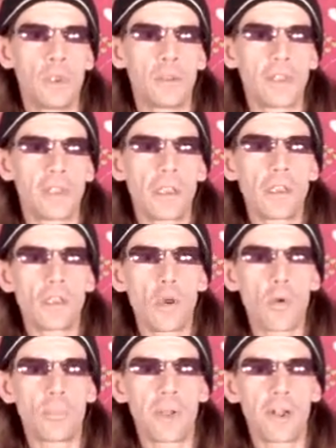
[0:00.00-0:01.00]
The
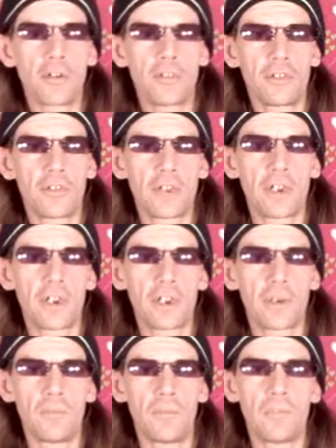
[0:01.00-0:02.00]
ego parasitic
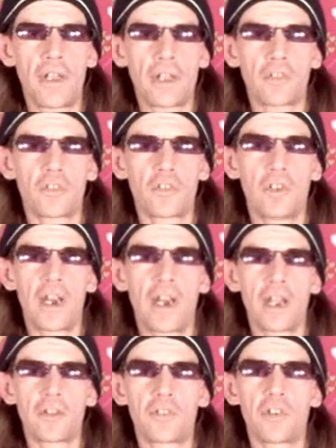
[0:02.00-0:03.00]
infection
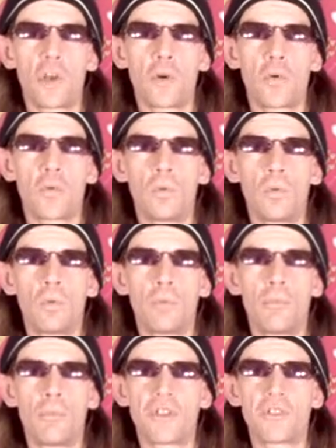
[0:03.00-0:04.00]
has no
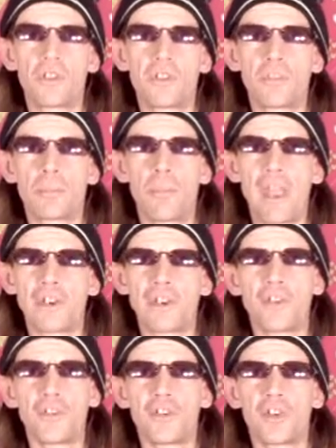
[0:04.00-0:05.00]
business
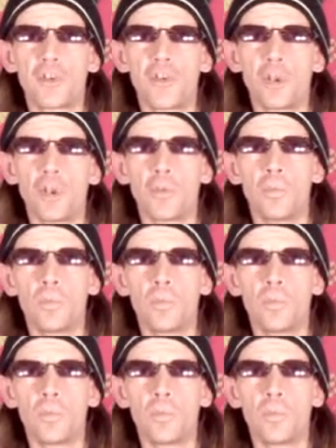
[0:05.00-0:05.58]
managing you.